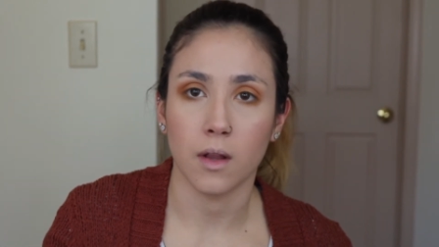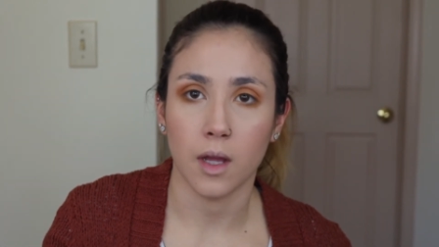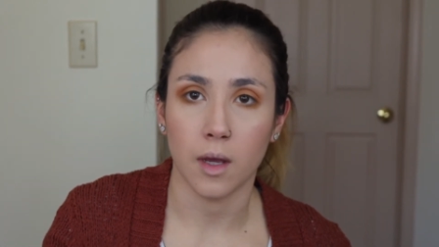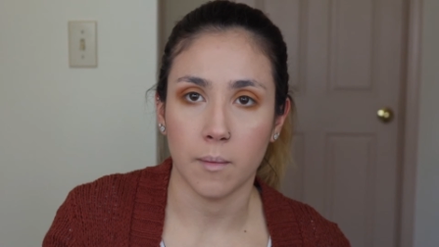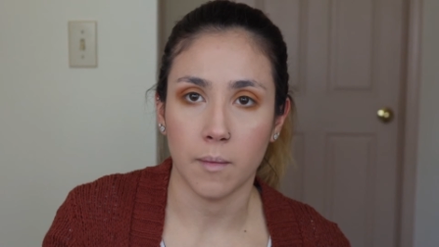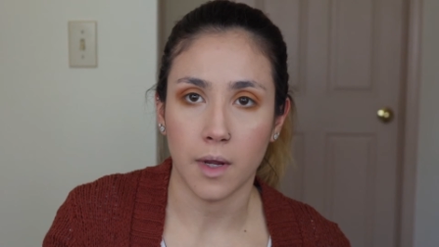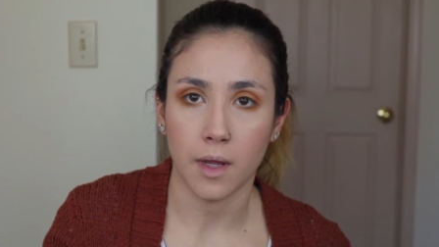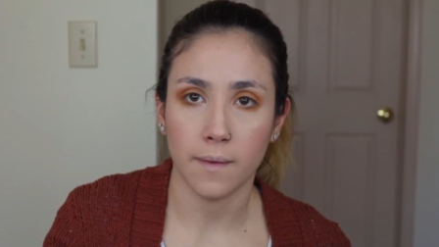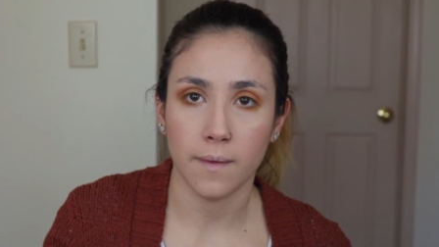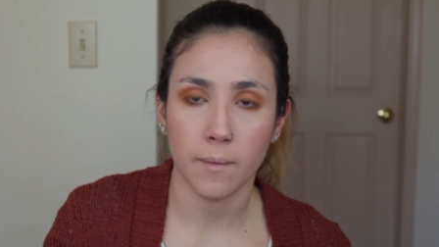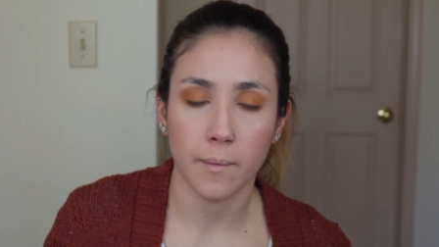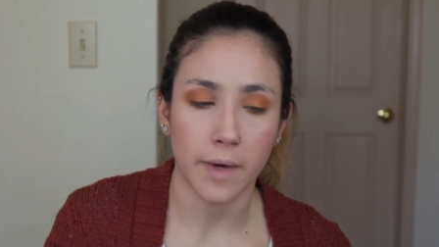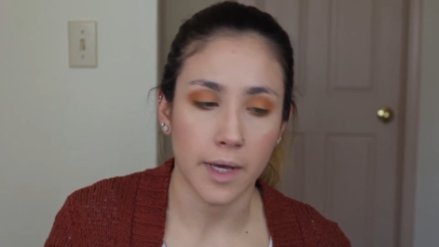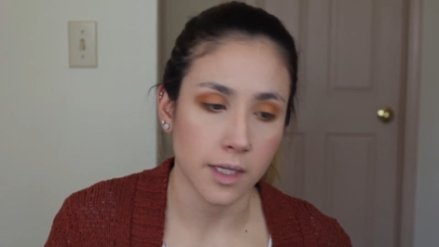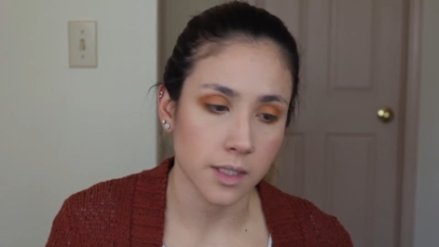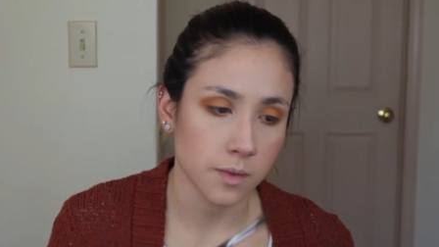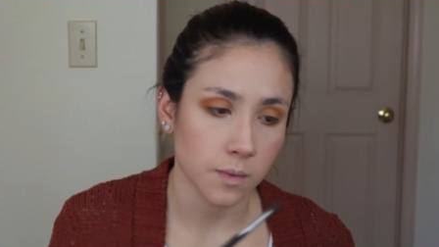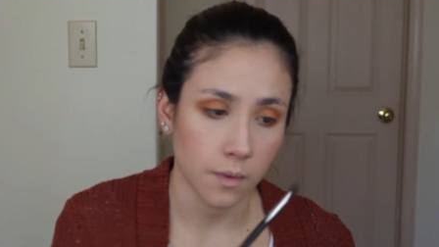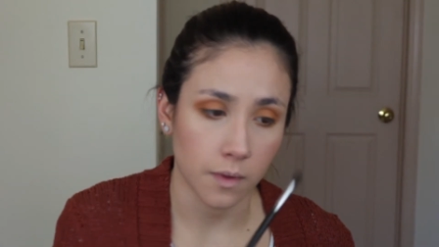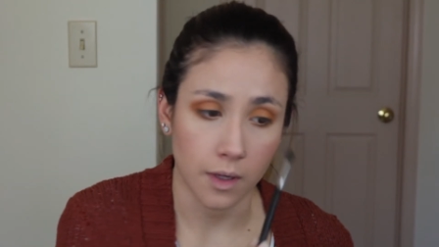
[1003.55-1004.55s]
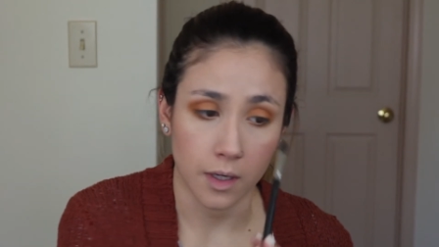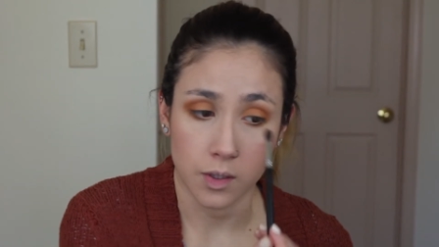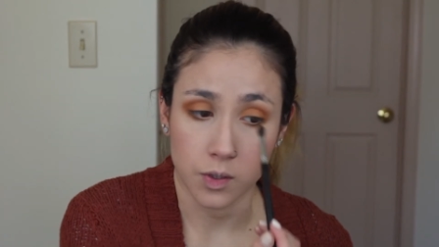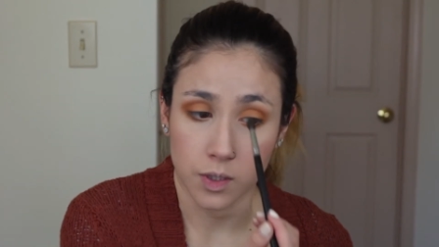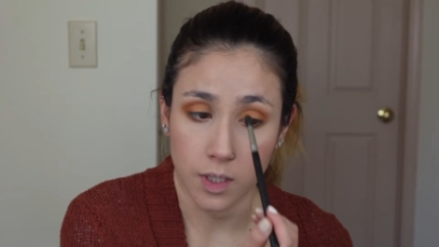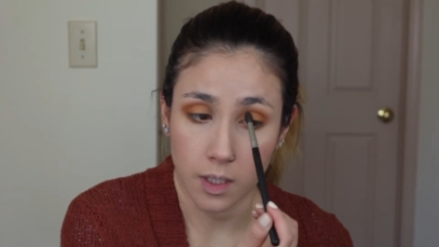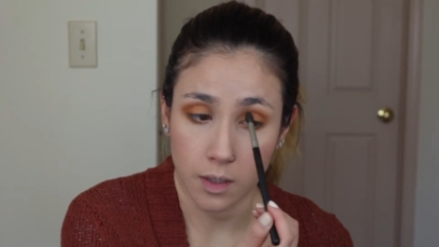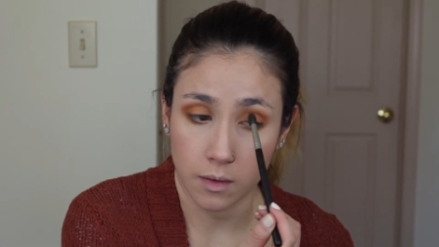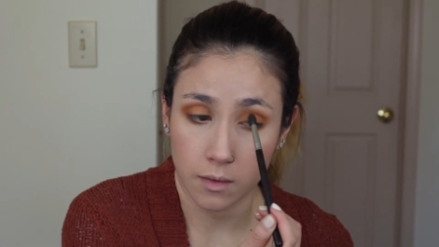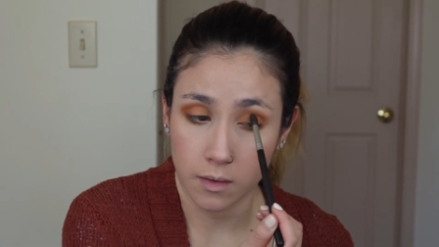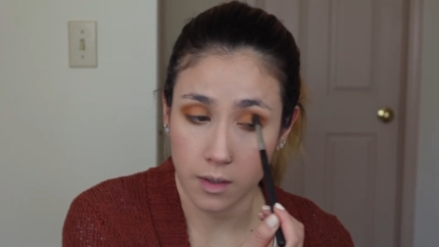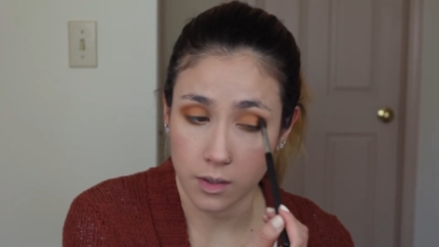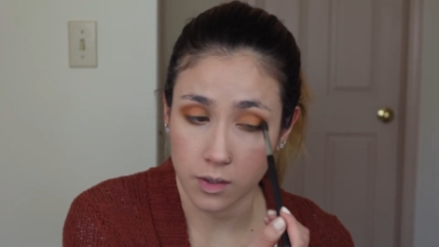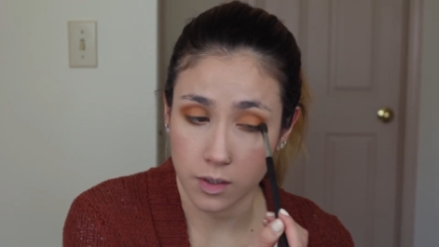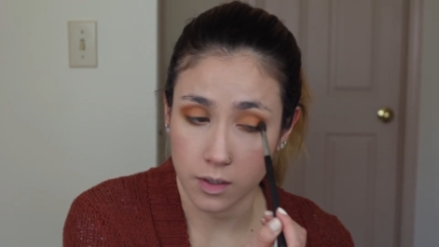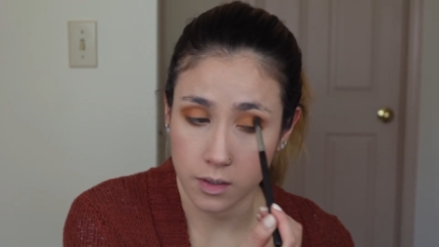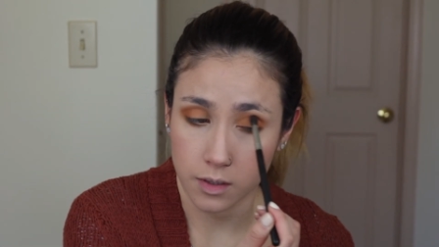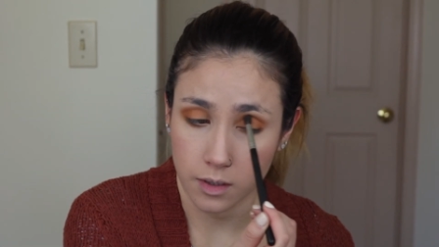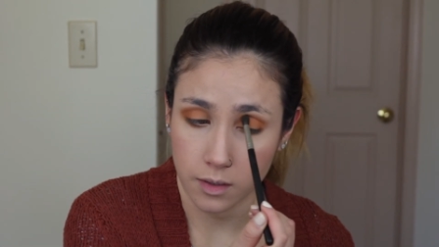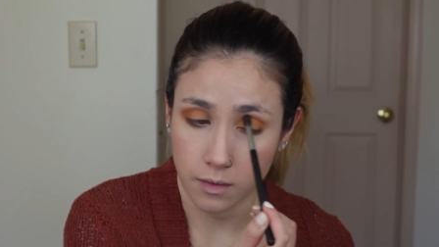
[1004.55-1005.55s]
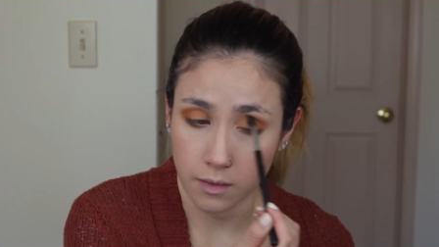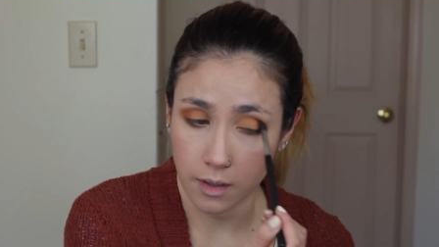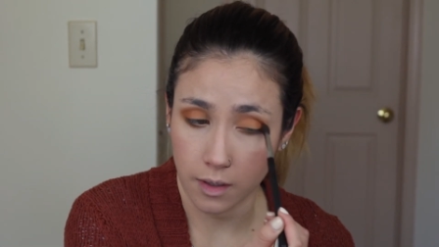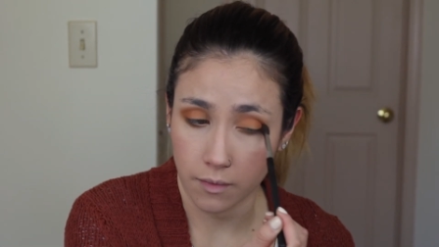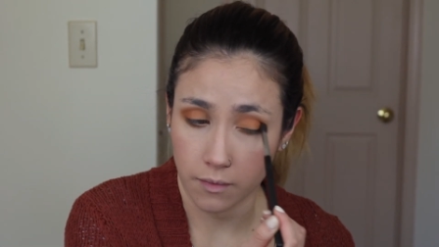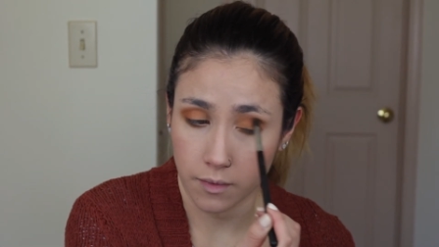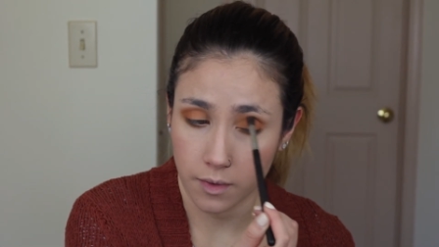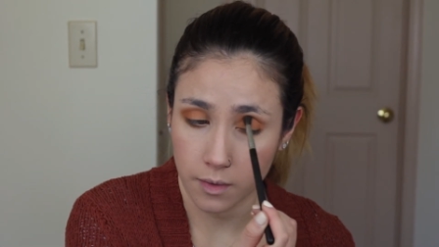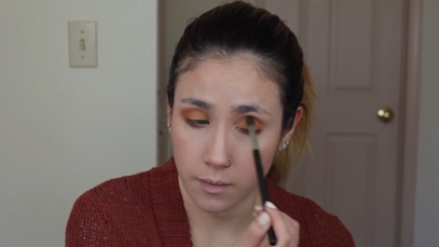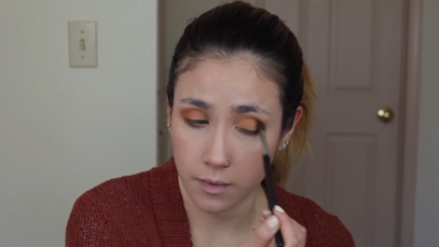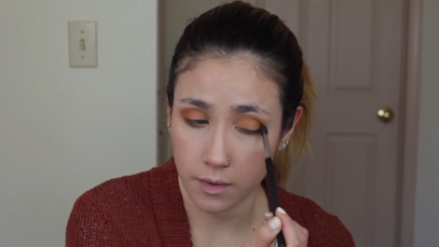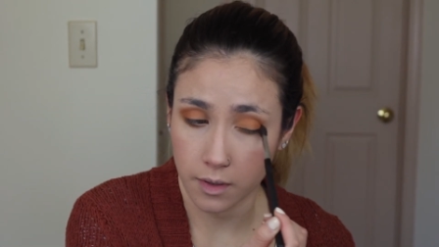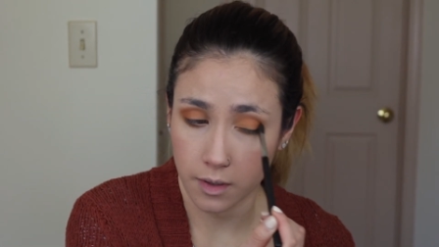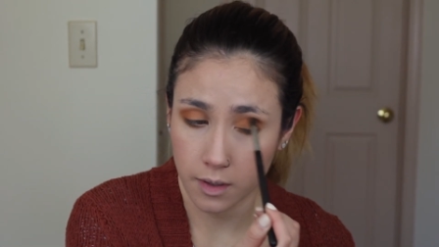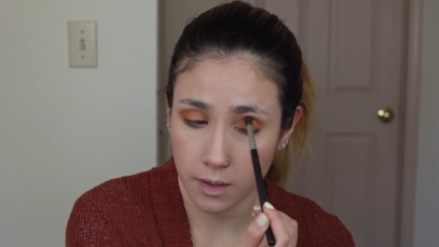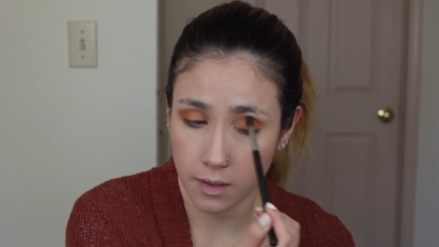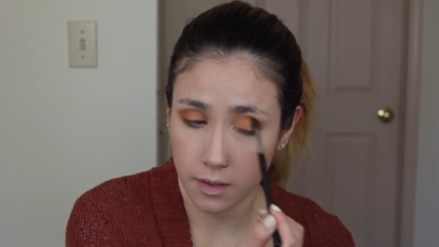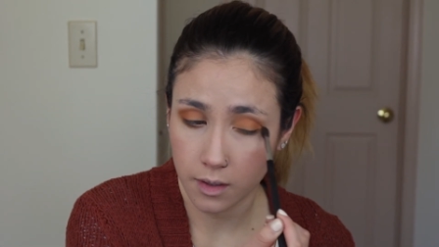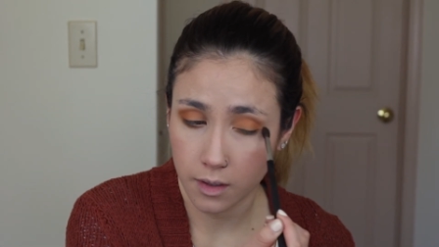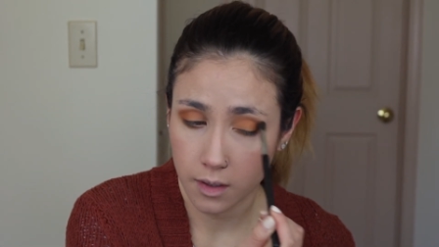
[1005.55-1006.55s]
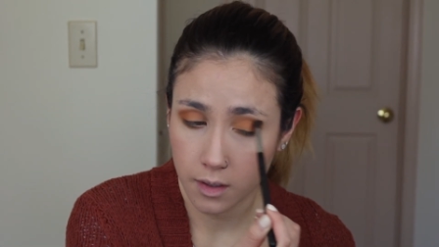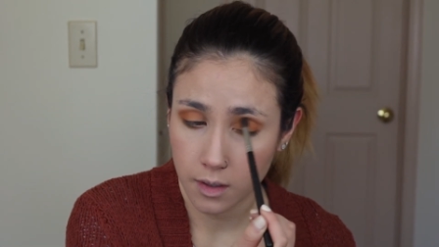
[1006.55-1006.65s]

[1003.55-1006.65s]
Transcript: I'm not the best with eyeshadow. I just try to have fun with it.